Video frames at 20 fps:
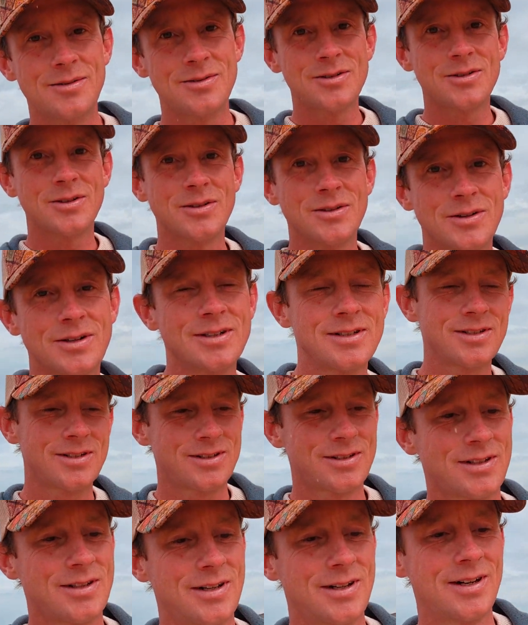So
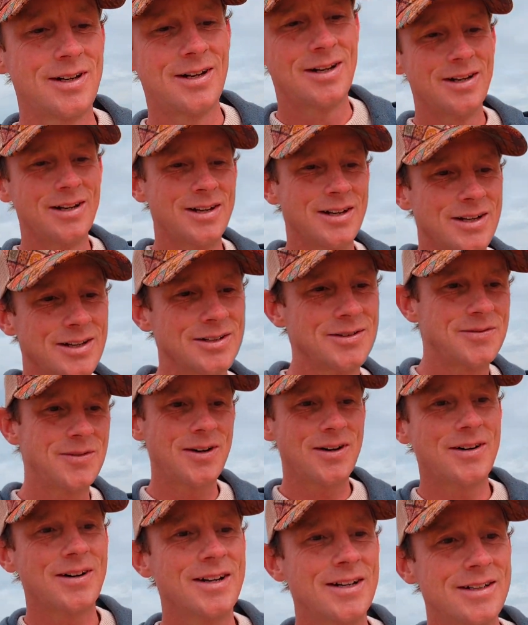it's
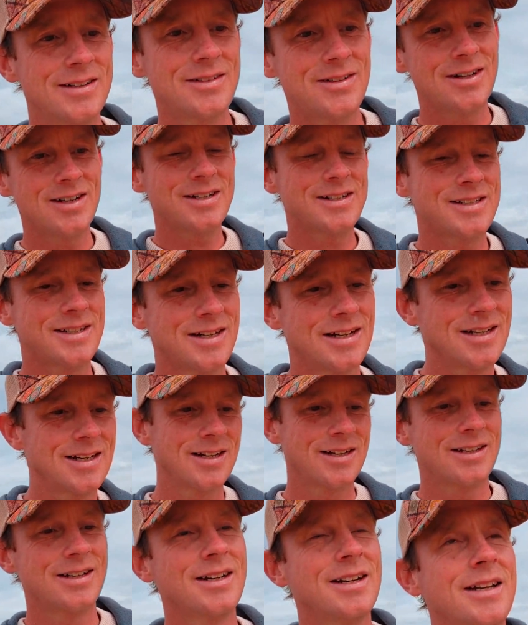very interesting,
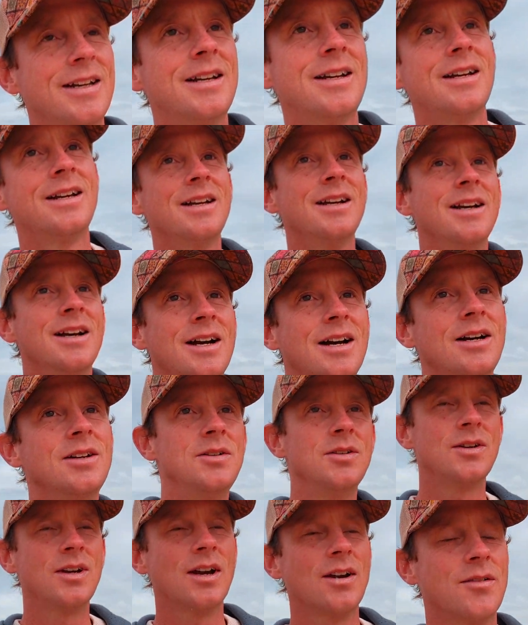and
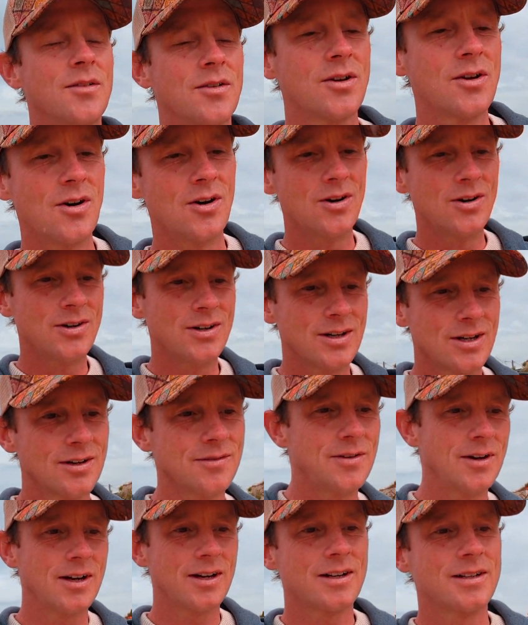you get a recording
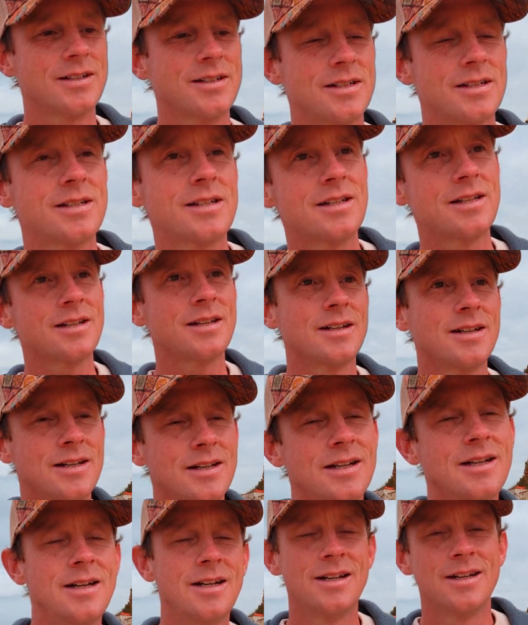of it because
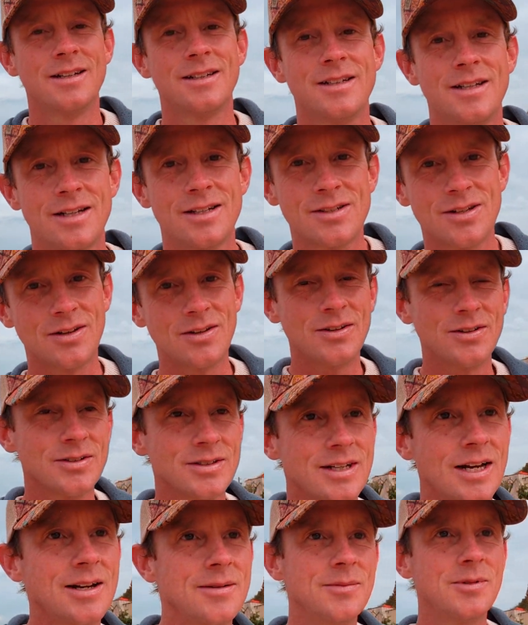it takes a long
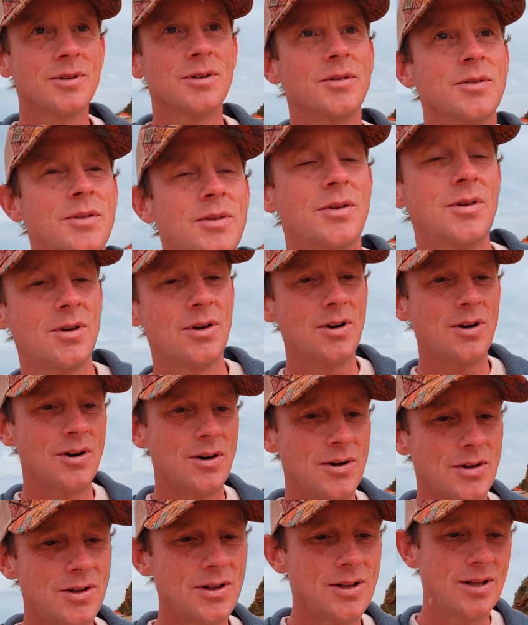time to go through it
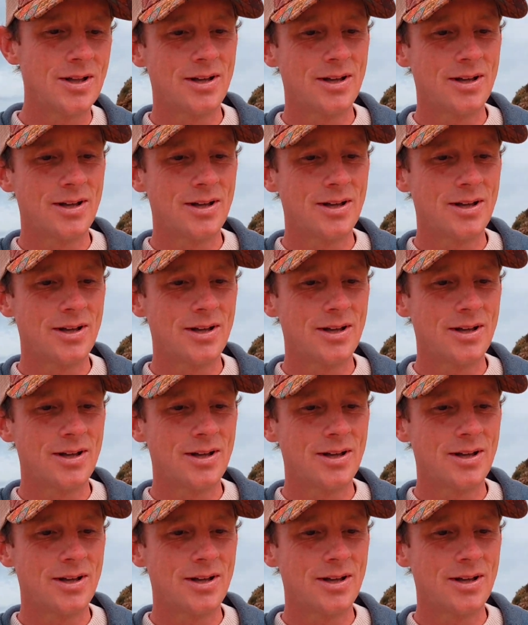all.